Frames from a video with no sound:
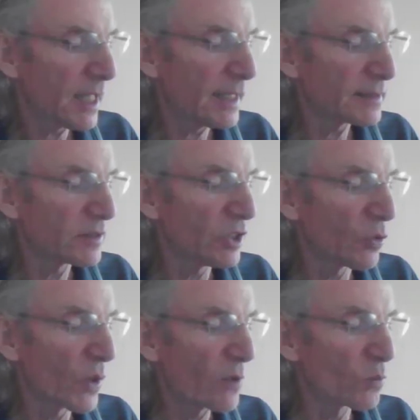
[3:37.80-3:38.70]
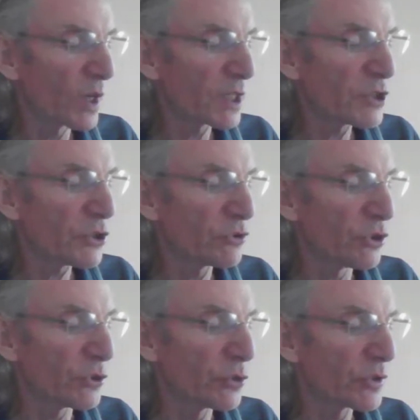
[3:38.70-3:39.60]
And uh, and what did you
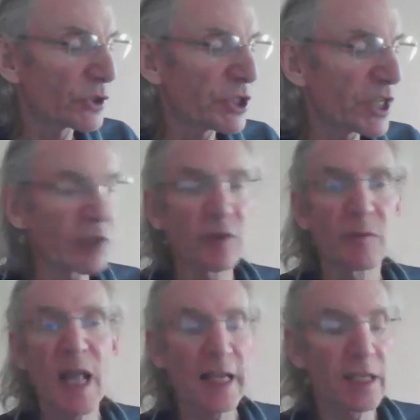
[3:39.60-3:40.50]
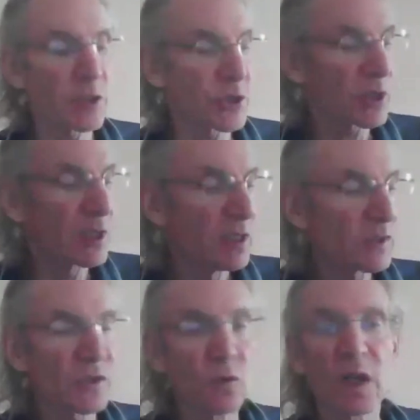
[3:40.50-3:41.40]
do? You were the general manager.
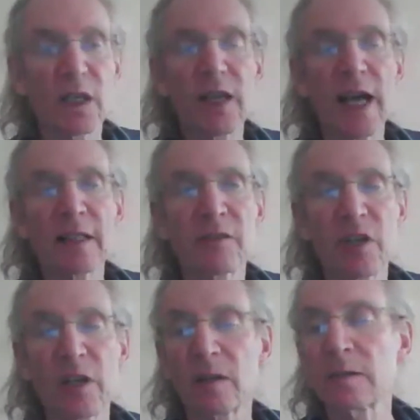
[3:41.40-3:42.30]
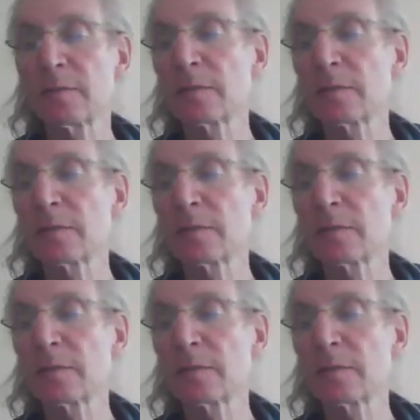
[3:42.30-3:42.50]
So what did that entail?